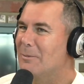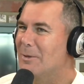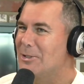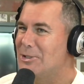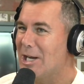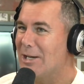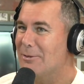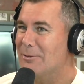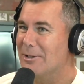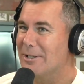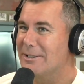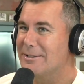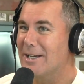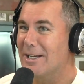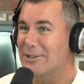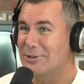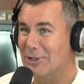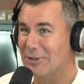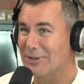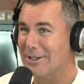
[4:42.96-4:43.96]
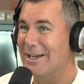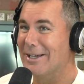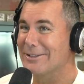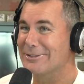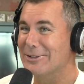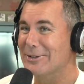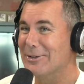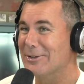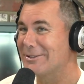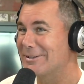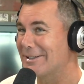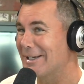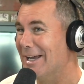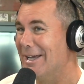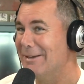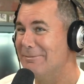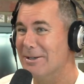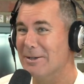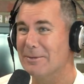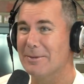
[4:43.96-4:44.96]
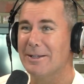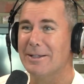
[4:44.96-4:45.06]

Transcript: We generally touch on last night's game, don't we?